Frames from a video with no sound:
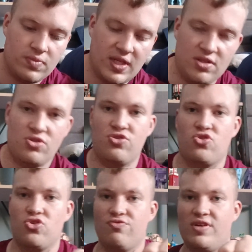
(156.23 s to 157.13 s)
It
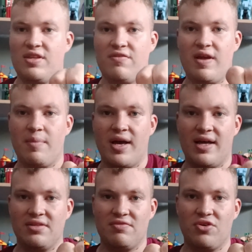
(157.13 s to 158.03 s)
doesn't really fit in my
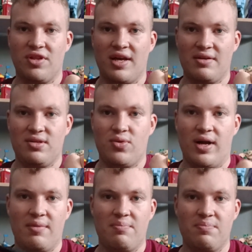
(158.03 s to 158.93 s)
hand. I've got like
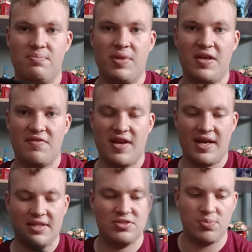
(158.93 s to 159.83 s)
quite beefy
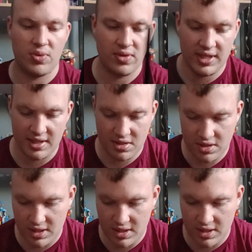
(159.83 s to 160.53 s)
hands, but yeah.